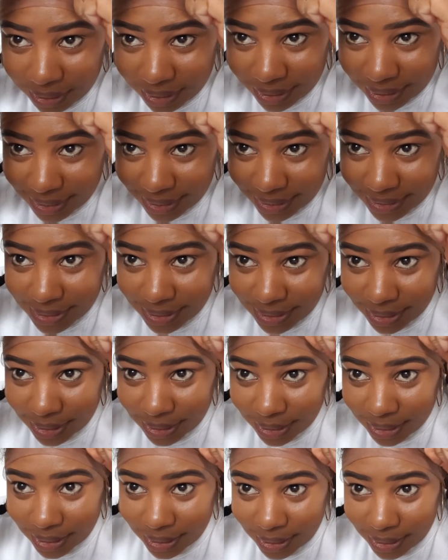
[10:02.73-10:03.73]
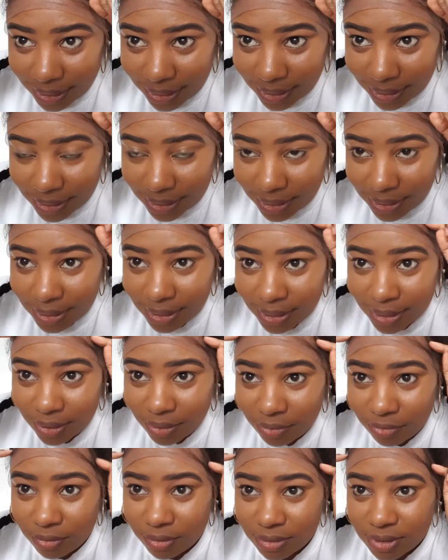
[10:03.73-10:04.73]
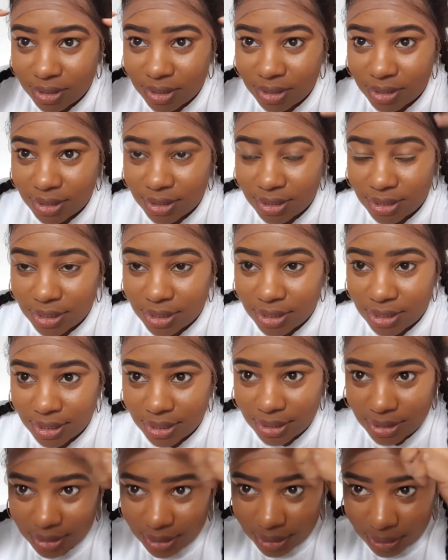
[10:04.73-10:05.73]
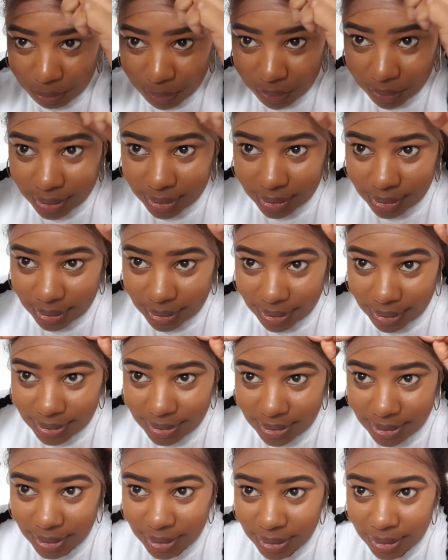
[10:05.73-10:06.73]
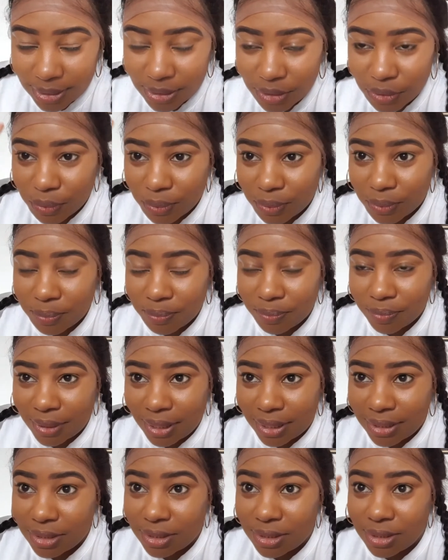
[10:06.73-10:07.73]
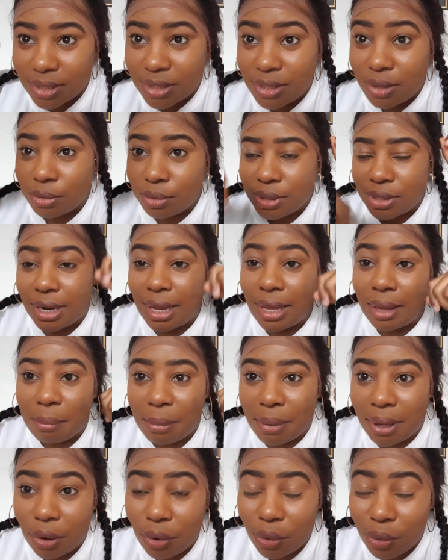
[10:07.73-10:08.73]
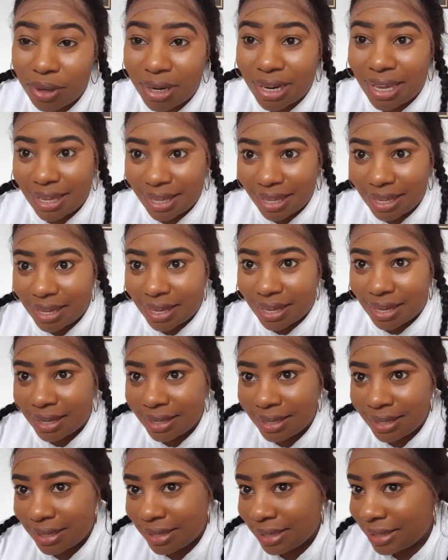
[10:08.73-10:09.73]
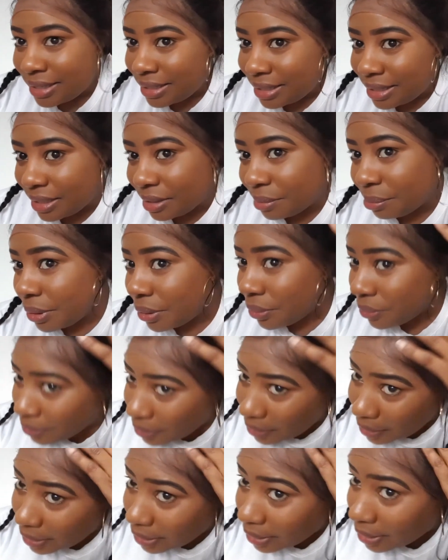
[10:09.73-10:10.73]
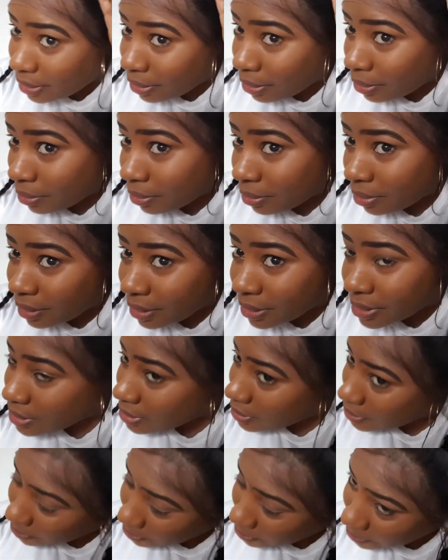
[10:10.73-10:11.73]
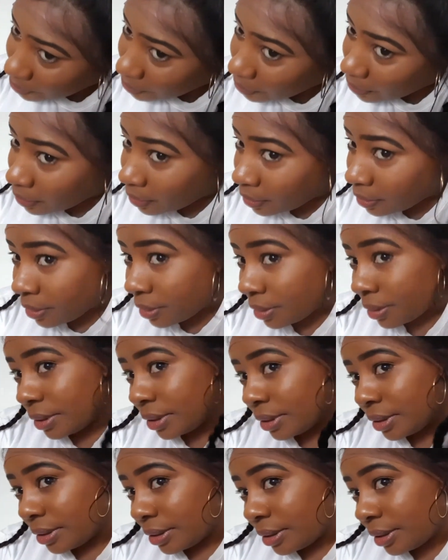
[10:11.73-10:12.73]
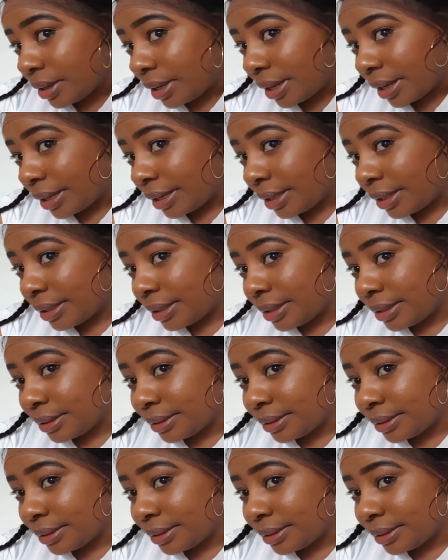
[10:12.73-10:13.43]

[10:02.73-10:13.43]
here, of course this is excess, I'm gonna cut. So it just looks like my own hair, like my own head. Look, this line.